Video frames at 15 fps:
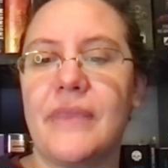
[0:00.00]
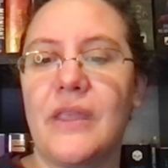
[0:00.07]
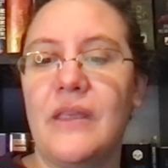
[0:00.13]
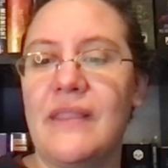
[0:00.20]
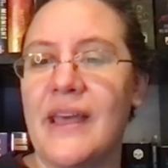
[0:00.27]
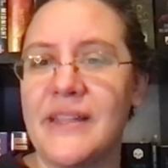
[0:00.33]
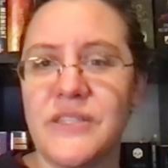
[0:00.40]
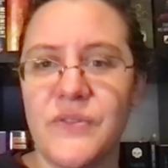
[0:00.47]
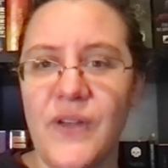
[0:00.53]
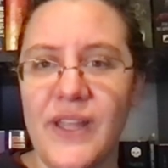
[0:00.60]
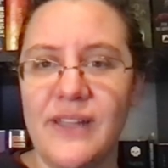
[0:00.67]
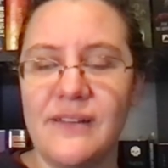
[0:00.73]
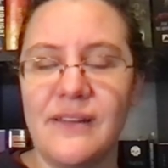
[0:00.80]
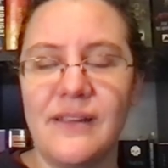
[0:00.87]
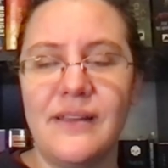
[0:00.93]
That's
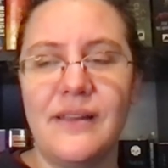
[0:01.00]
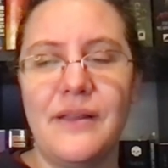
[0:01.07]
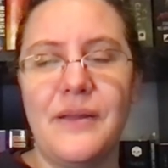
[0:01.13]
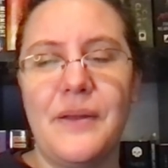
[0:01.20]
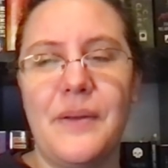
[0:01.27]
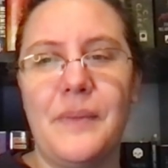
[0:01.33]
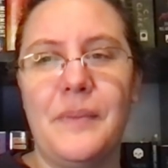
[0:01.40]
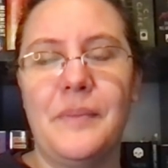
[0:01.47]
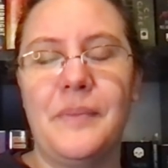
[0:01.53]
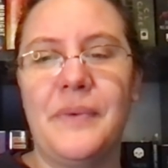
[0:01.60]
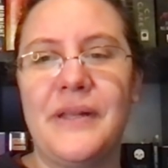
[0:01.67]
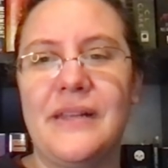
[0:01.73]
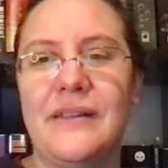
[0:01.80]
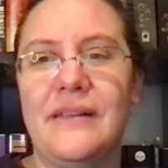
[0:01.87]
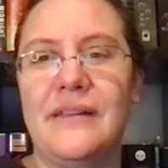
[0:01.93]
fine,
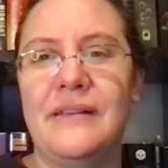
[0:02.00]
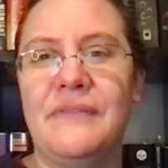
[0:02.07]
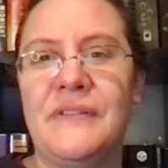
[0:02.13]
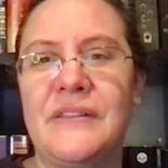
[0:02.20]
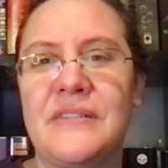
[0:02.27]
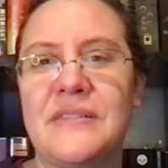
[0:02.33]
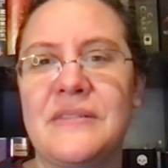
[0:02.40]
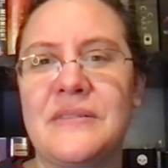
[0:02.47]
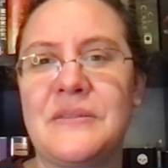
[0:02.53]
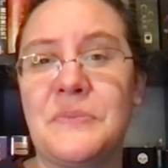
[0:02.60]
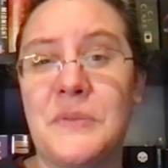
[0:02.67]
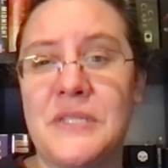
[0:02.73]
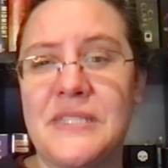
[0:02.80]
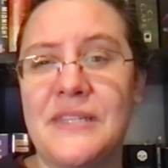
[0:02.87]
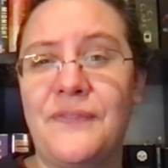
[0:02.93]
but if it's
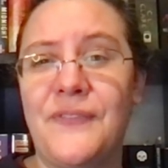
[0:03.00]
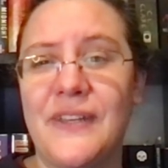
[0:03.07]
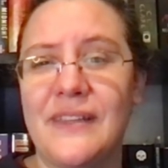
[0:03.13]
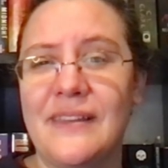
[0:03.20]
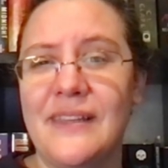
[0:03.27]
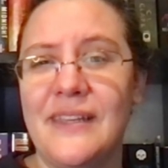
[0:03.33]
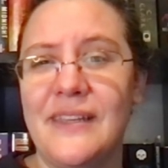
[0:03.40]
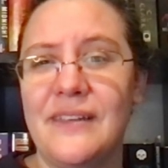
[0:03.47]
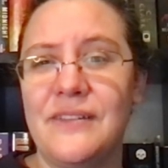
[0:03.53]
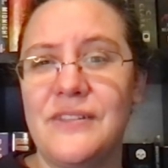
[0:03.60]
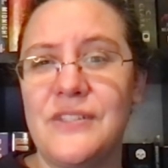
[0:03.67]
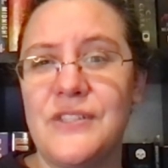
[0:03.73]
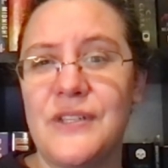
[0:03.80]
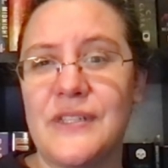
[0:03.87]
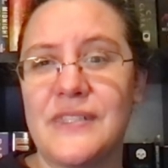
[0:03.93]
specifically
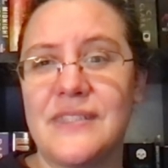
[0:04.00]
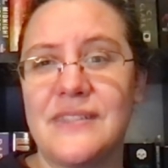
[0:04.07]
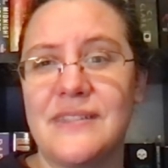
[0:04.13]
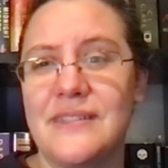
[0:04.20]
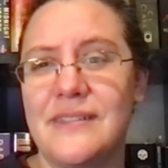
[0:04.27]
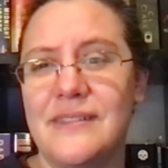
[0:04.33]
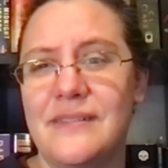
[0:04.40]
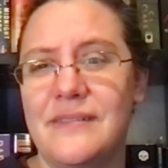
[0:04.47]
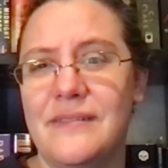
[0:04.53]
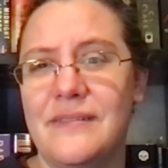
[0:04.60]
just